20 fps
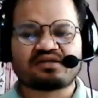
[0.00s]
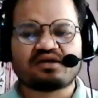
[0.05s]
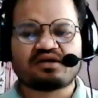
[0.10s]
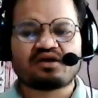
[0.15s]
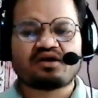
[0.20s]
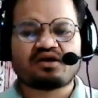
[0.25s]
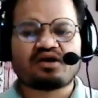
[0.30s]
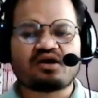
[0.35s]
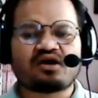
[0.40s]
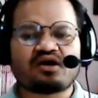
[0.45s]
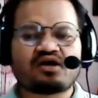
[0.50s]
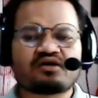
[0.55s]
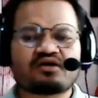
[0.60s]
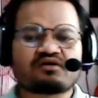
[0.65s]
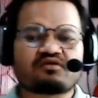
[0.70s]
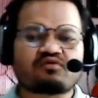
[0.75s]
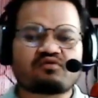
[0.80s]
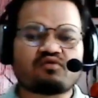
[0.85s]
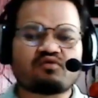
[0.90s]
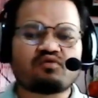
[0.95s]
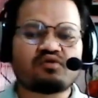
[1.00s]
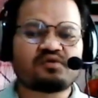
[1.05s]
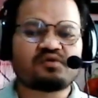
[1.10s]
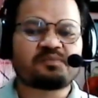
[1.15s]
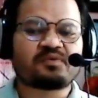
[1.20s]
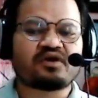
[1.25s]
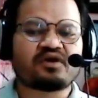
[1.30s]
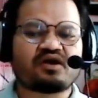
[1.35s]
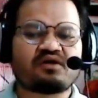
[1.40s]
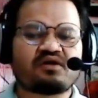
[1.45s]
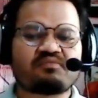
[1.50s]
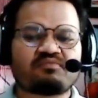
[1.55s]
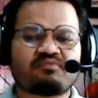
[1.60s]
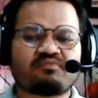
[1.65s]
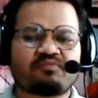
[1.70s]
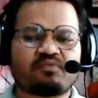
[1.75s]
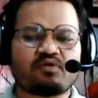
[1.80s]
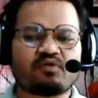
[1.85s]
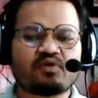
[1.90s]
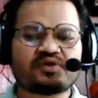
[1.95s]
or cooled from
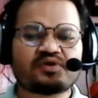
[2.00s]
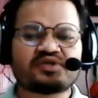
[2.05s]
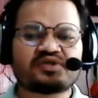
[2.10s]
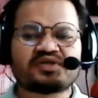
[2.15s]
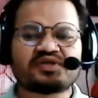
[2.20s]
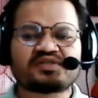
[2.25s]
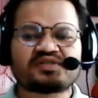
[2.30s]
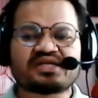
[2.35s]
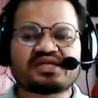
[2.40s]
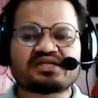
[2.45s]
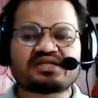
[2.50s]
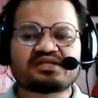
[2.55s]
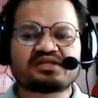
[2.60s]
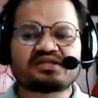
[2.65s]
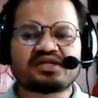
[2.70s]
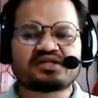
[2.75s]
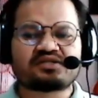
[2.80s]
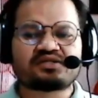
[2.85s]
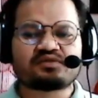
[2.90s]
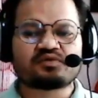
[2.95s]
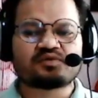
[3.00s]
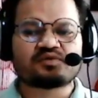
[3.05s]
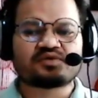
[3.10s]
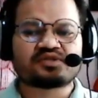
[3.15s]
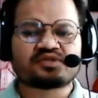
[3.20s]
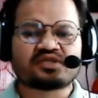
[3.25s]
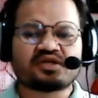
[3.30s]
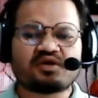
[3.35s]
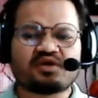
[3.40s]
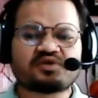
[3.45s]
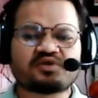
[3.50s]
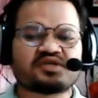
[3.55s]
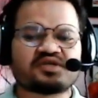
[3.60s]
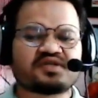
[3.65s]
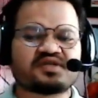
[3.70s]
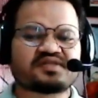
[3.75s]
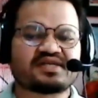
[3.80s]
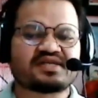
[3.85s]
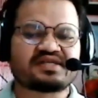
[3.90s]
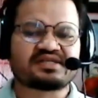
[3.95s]
4 degree centigrade to 0 degree
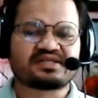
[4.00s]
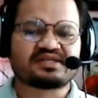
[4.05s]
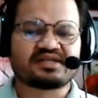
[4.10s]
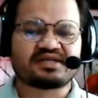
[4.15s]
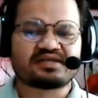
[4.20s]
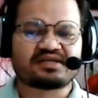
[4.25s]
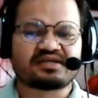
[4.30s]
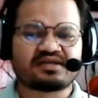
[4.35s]
centigrade,